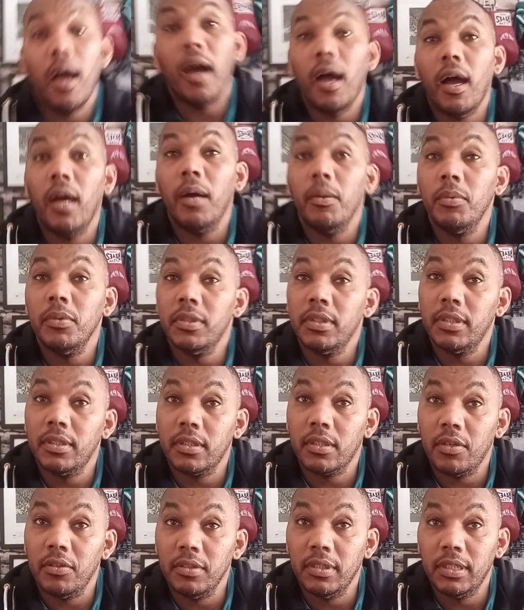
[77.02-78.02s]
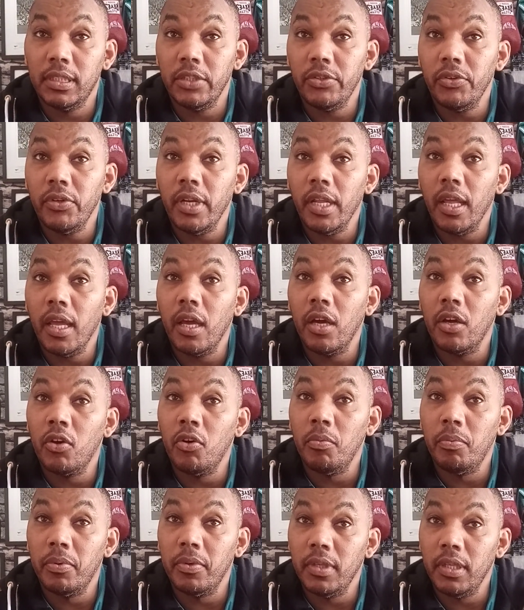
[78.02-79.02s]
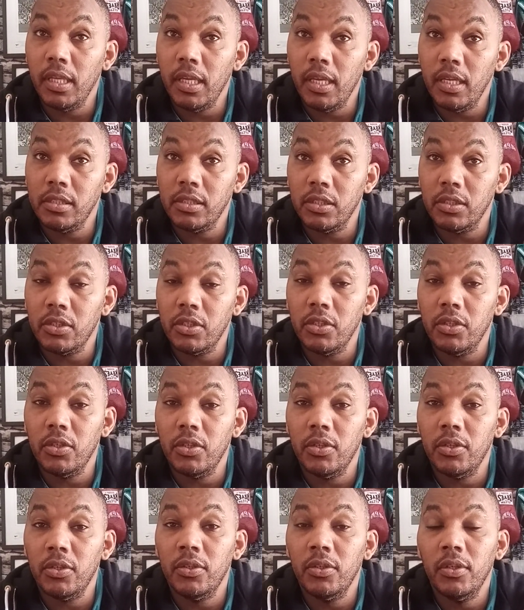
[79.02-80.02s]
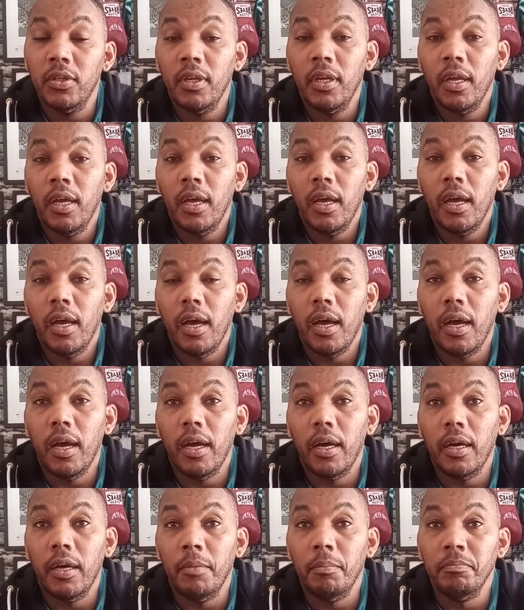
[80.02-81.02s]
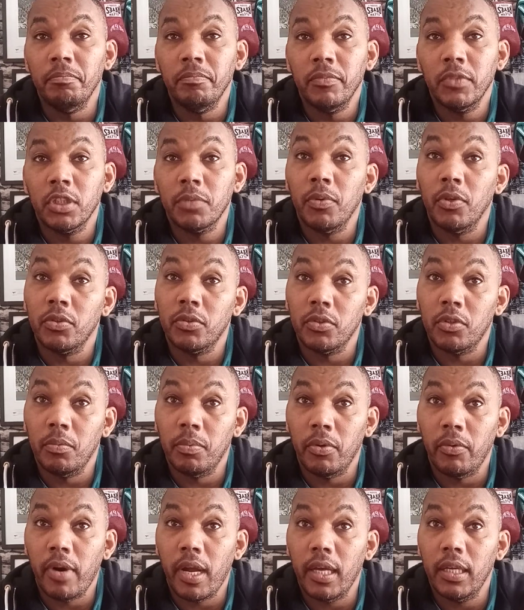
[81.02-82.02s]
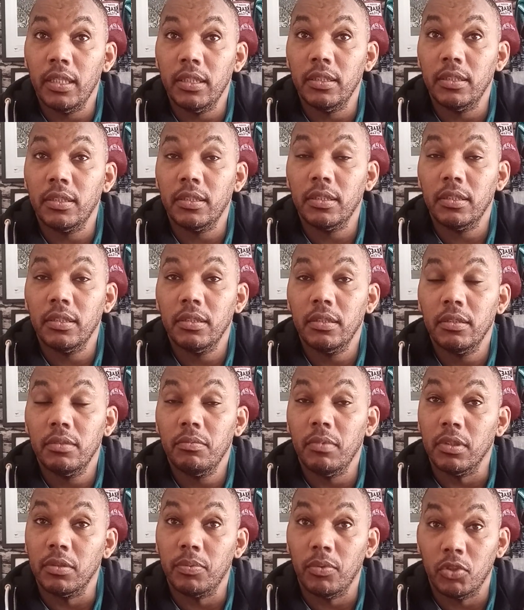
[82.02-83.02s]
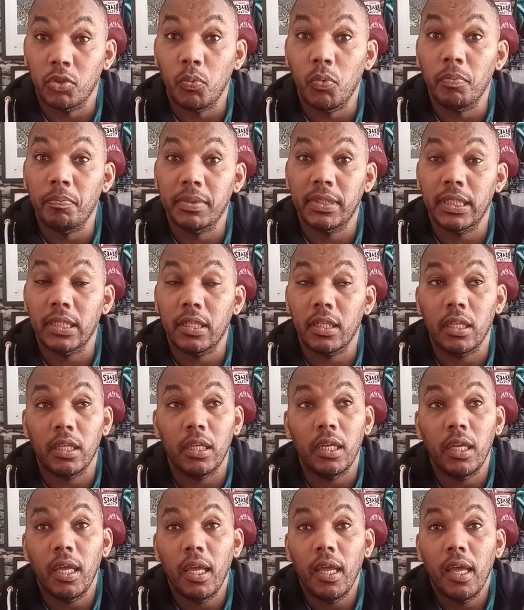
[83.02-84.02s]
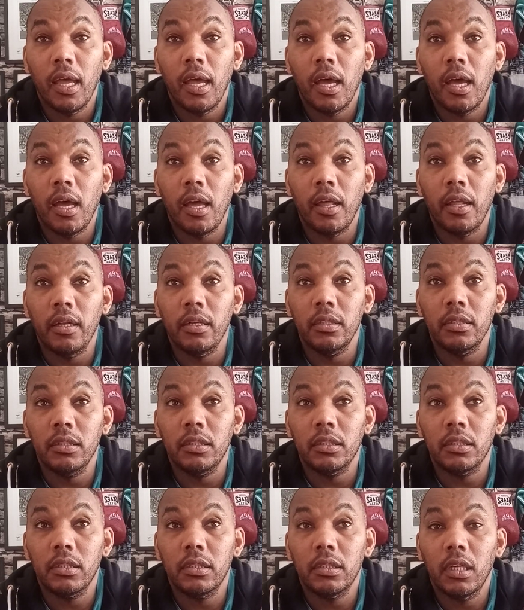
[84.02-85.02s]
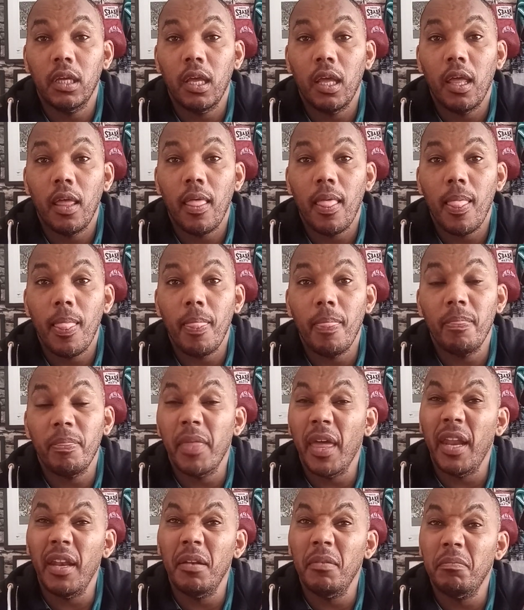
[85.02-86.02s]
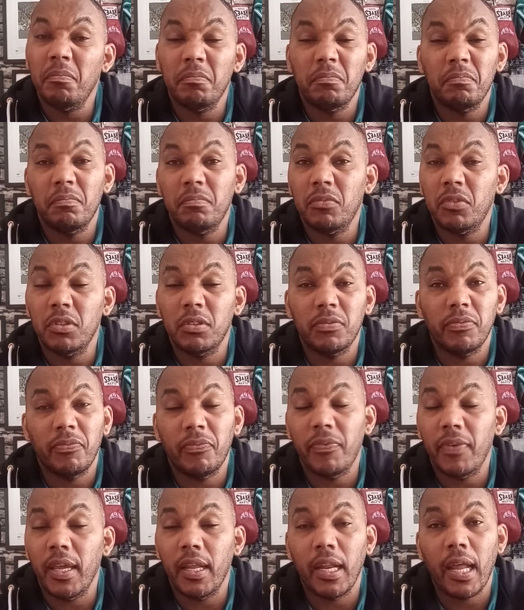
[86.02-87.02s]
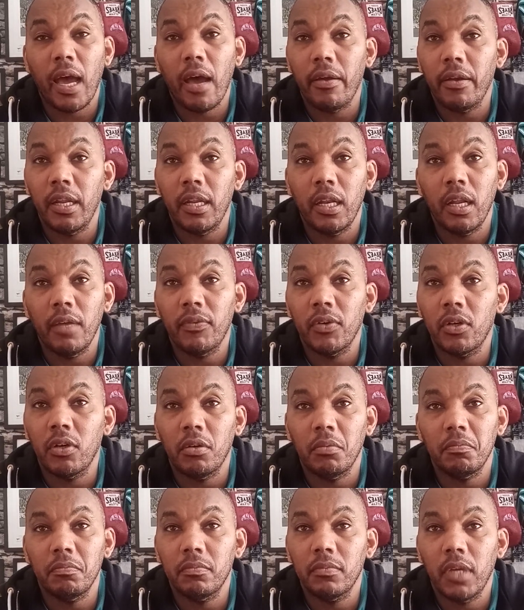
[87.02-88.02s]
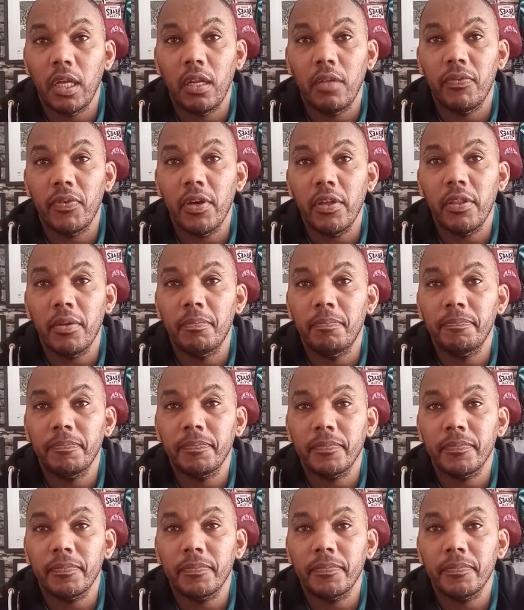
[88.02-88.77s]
I was considering it a couple of years ago. Spoke to a couple of writers. Well, spoke to one particular, and then just fade out, and it never got any further.